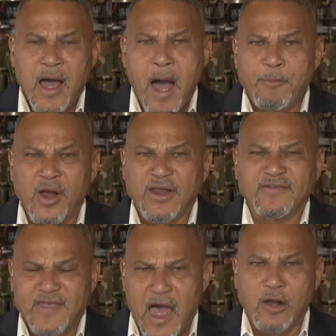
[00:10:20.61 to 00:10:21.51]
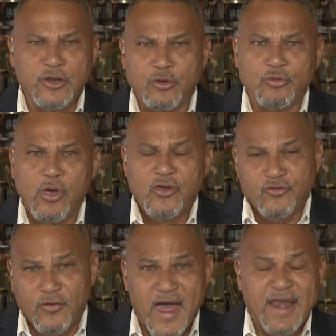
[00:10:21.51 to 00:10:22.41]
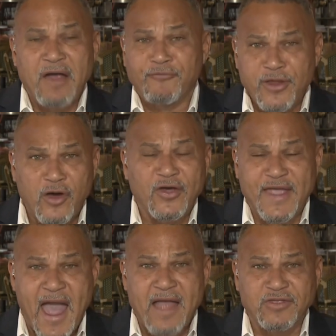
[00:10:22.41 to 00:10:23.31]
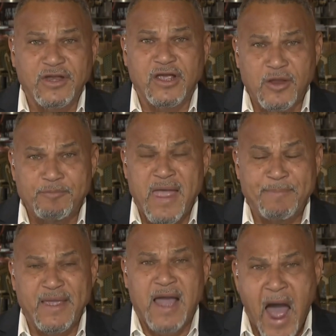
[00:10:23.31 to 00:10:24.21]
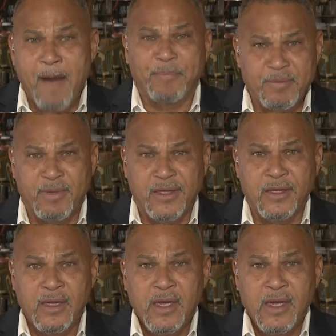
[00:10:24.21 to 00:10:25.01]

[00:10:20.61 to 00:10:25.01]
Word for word: I'm going to tell you so that every other candidate could maybe copy me